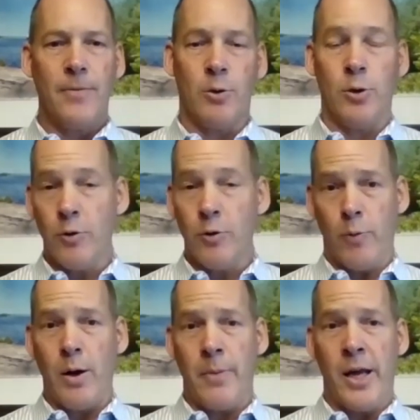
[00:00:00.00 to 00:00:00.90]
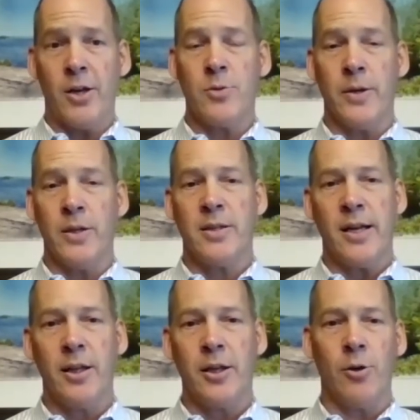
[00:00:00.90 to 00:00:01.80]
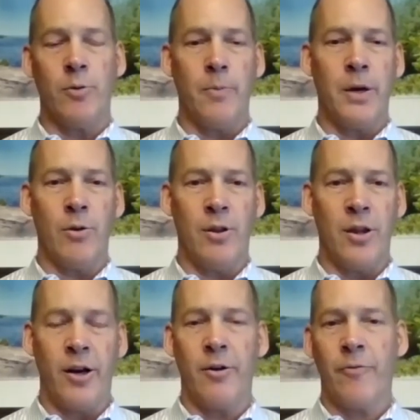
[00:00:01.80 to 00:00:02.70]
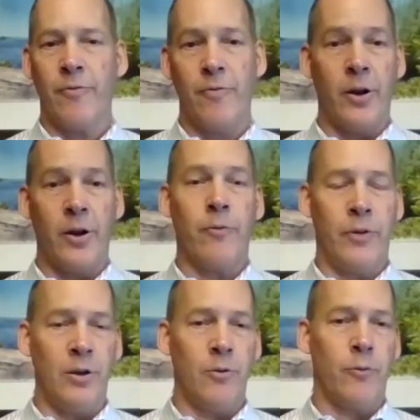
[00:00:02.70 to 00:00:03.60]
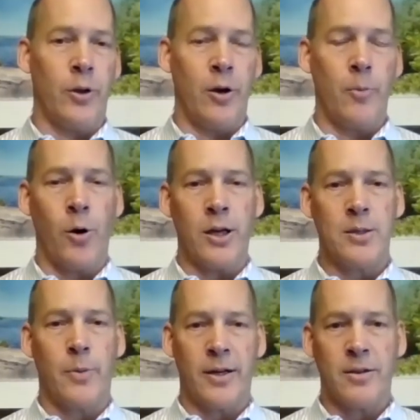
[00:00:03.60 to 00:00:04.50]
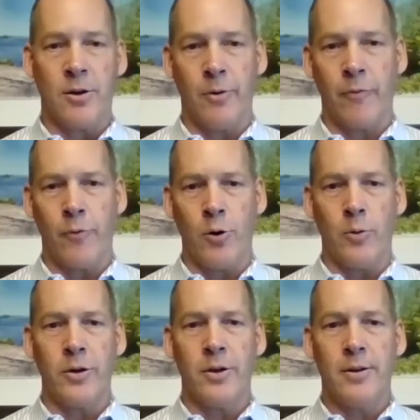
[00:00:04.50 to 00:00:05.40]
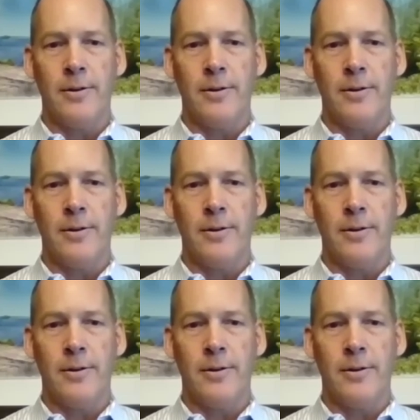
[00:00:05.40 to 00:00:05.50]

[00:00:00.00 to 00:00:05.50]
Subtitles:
look for what management is telling you about their feel for their prospects going forward.